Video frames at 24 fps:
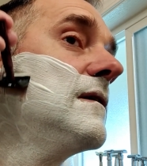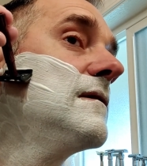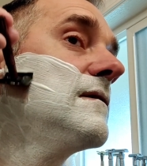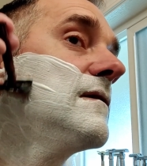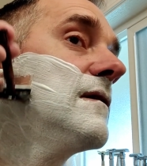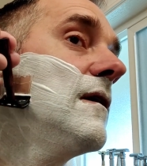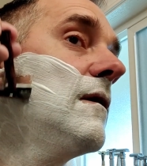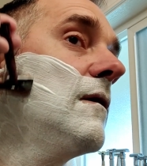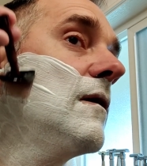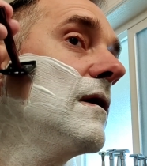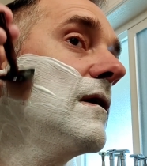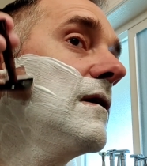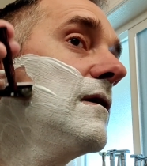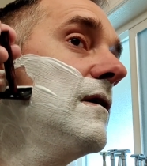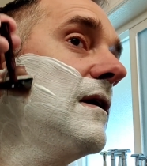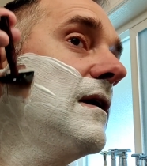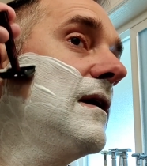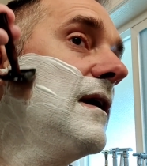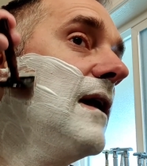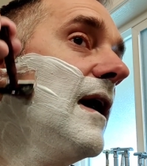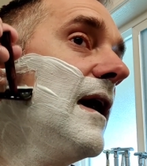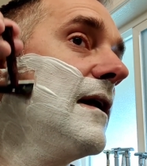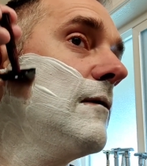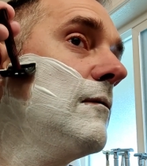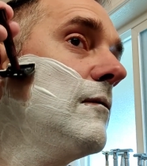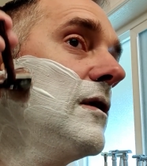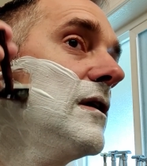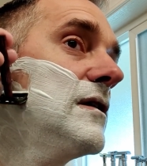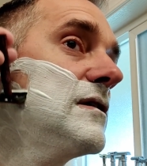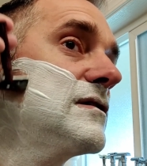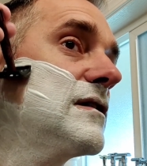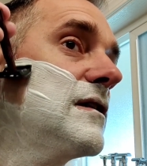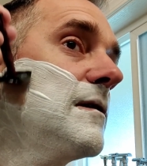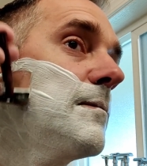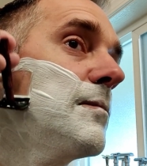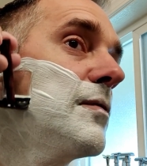So you gotta
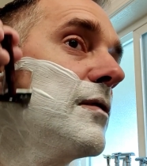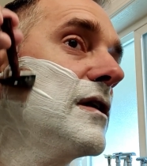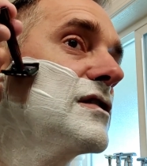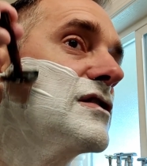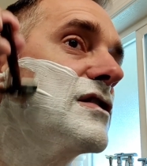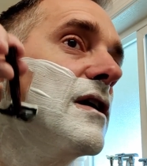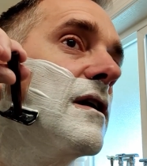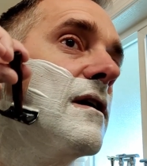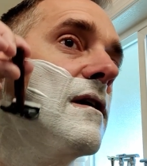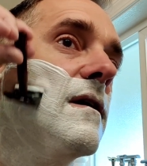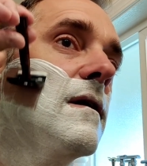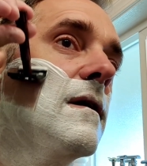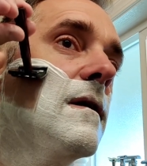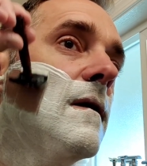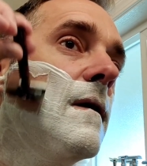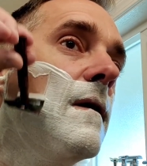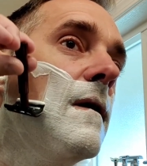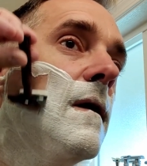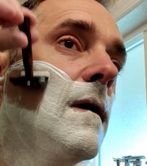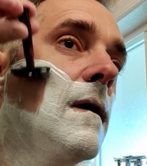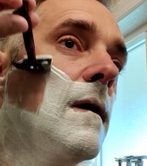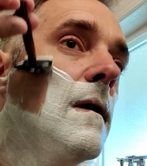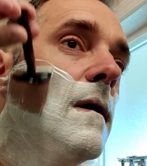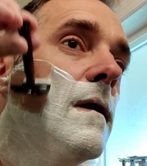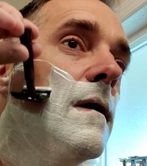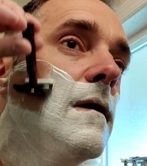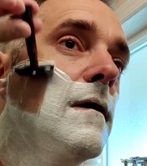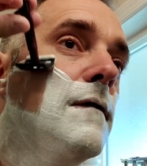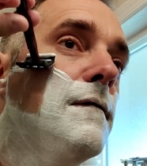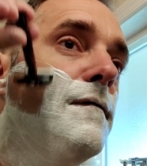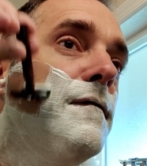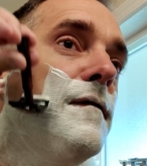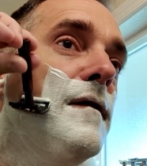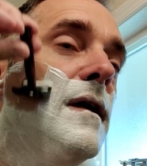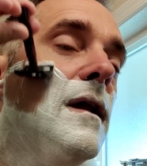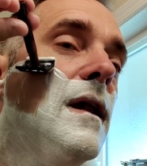watch the pressure. You
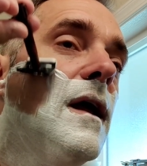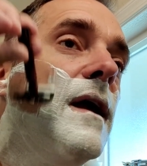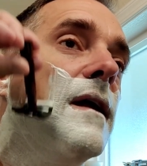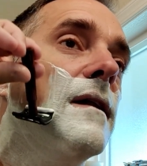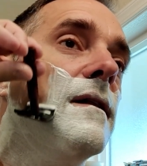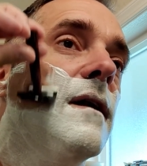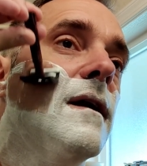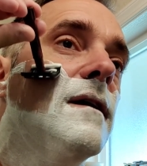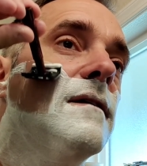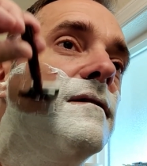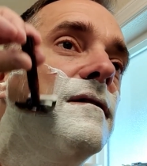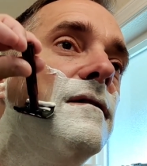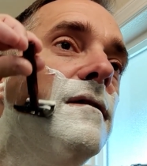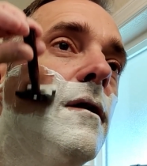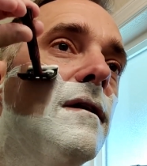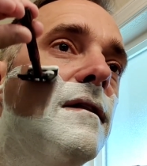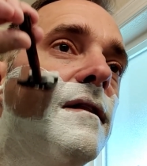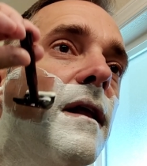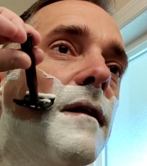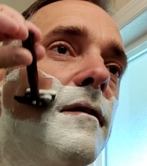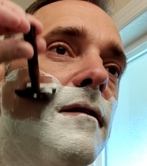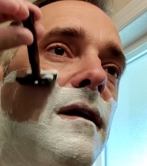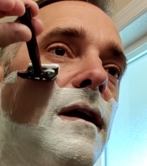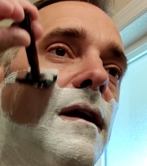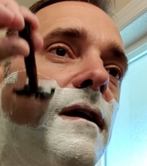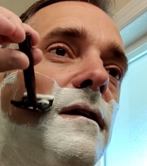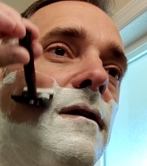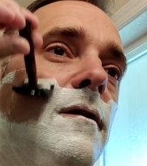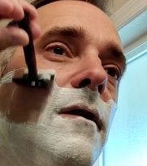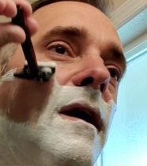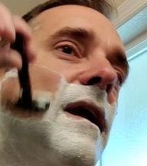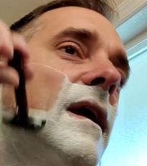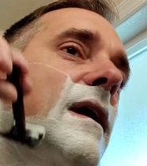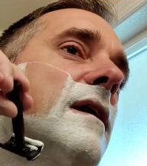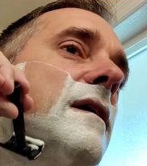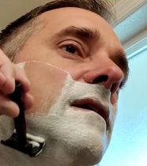feel like there is nothing in
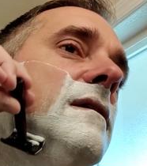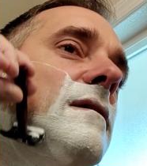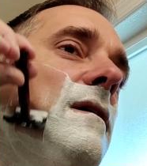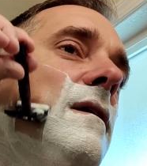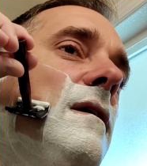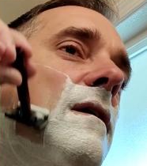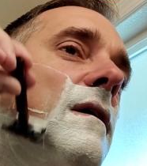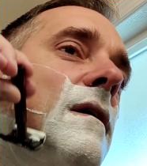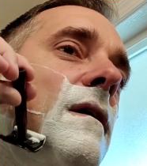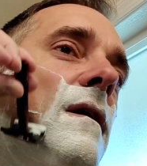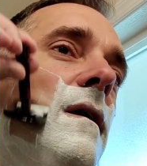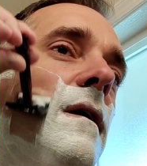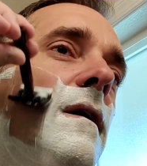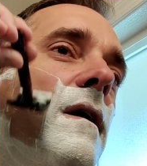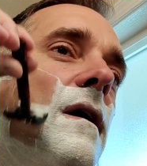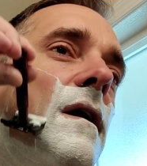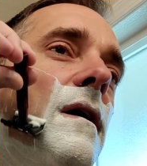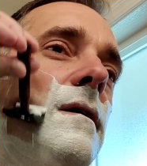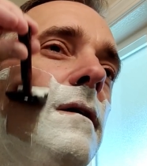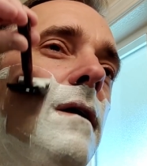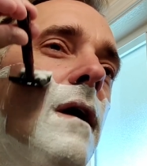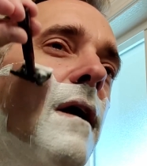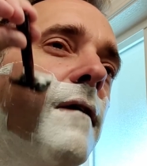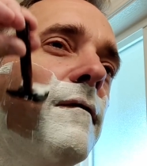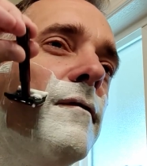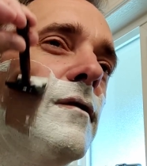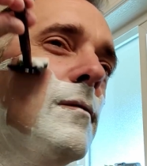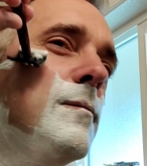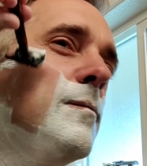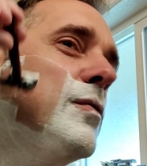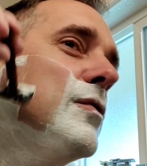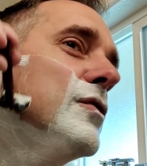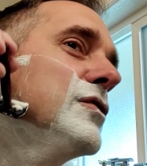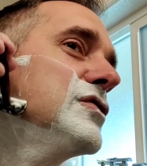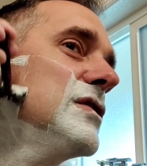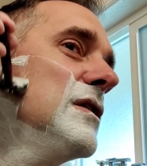your hand, and you have to
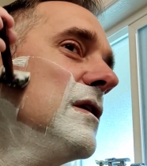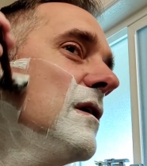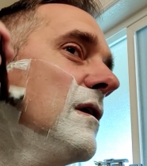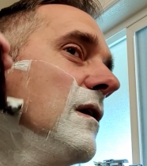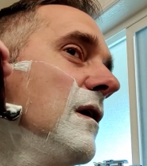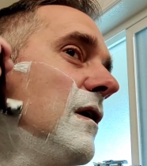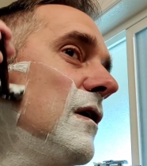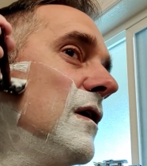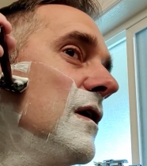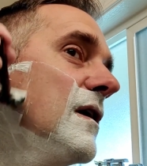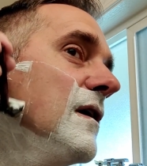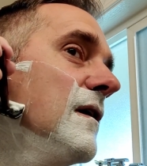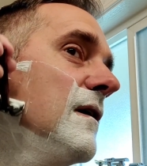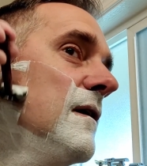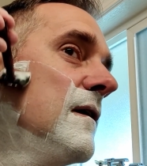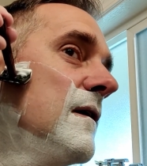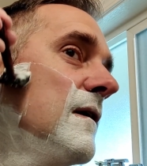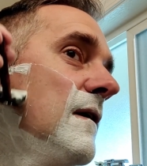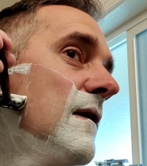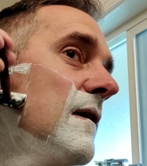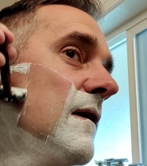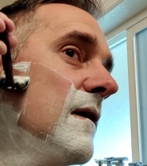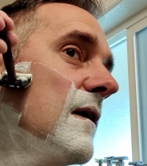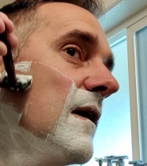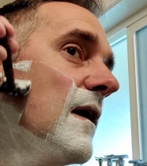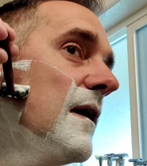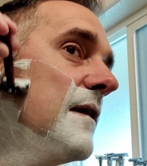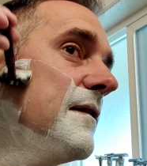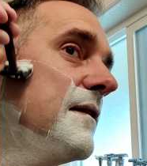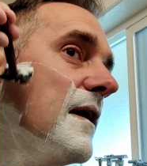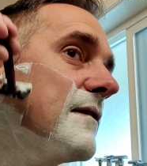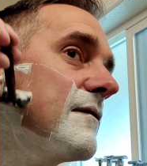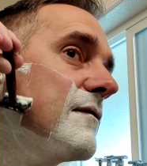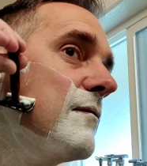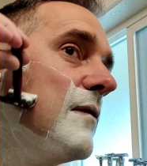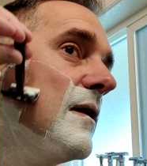push a little harder,
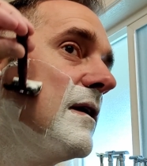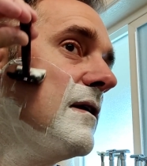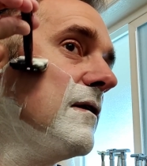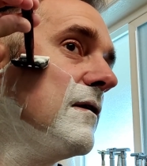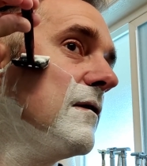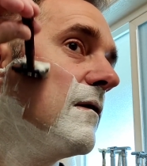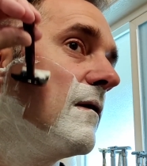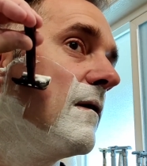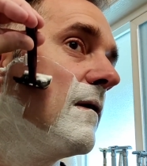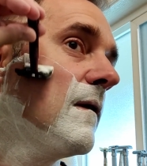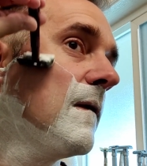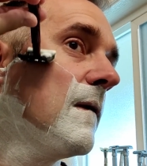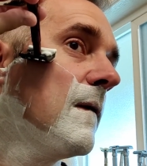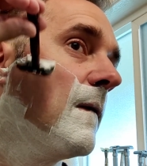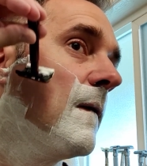and that's when you